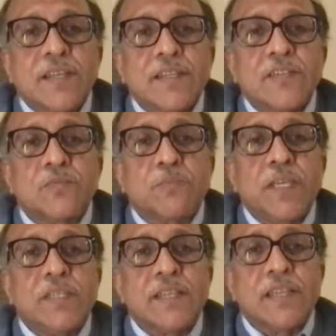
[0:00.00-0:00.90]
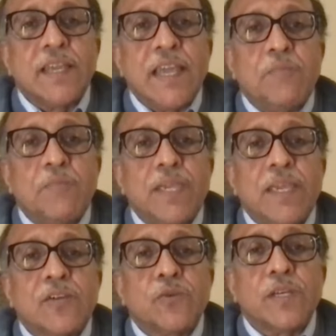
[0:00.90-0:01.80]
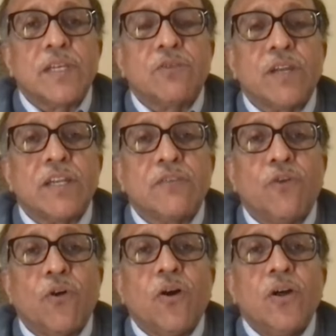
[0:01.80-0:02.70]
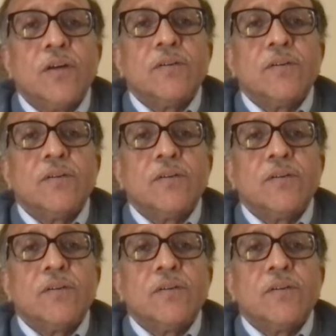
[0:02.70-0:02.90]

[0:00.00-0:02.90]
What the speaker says: his speech at the APK 2024,